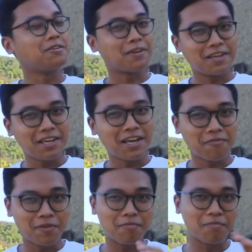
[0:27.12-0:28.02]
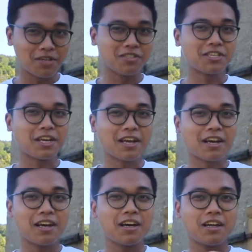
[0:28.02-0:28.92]
low-key, I've been
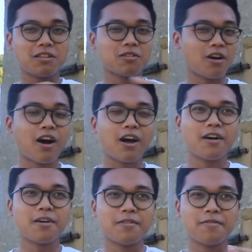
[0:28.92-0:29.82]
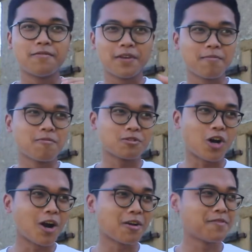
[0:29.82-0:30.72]
binging a lot of film
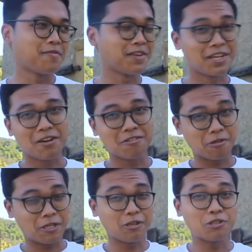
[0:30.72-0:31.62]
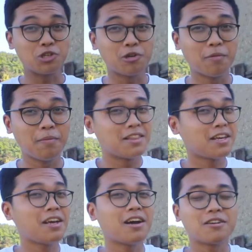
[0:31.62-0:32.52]
photography videos on YouTube.
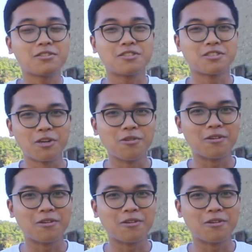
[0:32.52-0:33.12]
They are so